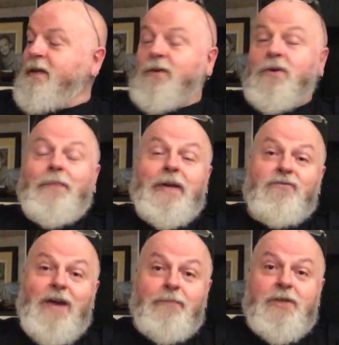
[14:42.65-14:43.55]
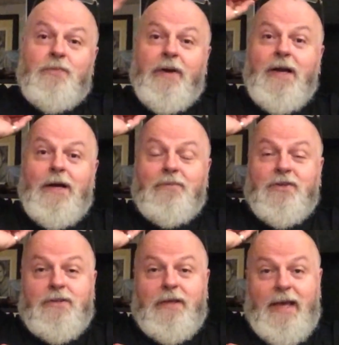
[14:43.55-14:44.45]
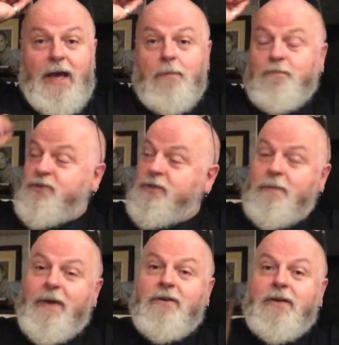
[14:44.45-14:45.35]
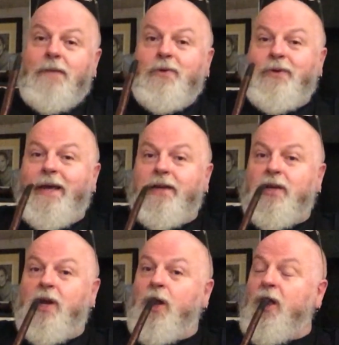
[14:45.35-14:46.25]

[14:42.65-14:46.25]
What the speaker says: And I better wrap this one up because the album's just about to come to an end.